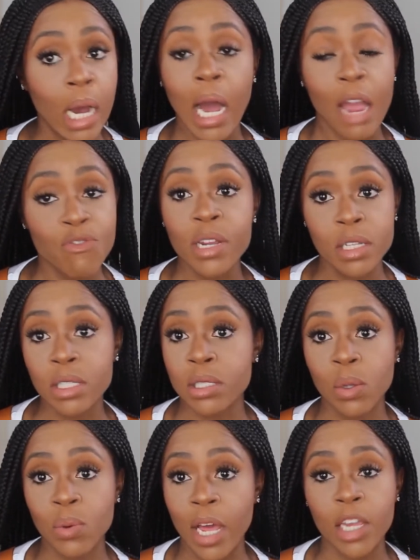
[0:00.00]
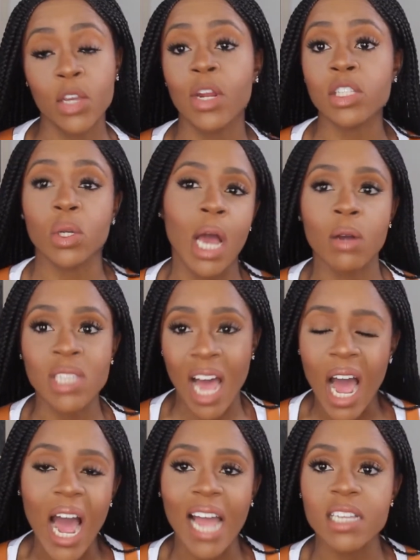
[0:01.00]
I really just don't like you and I don't know how to
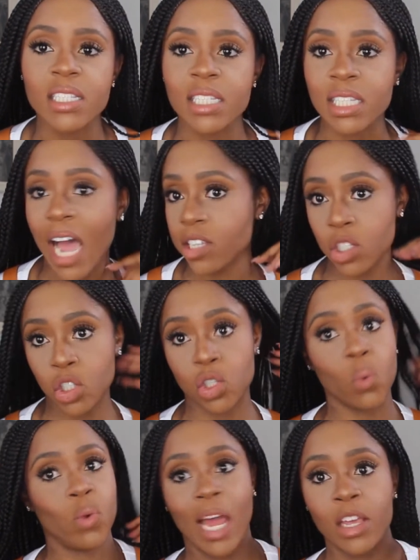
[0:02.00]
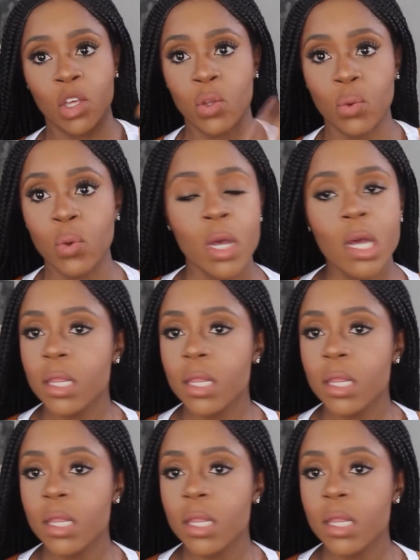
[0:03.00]
hide that I just don't like you.